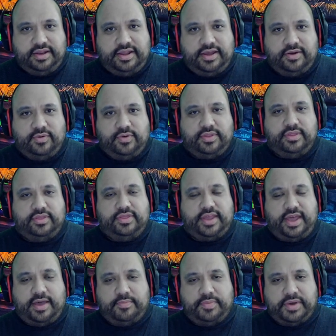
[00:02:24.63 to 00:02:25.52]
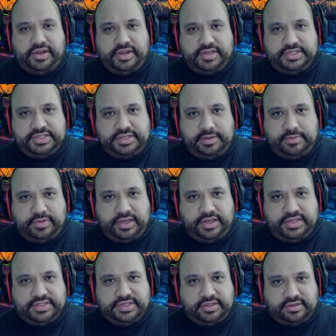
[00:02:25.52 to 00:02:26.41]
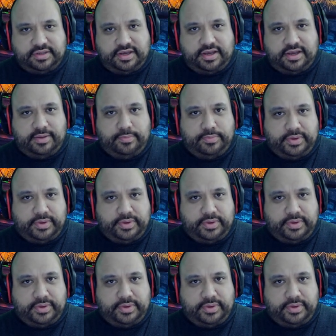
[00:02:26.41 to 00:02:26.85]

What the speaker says: Now, that might not seem like it's a lot,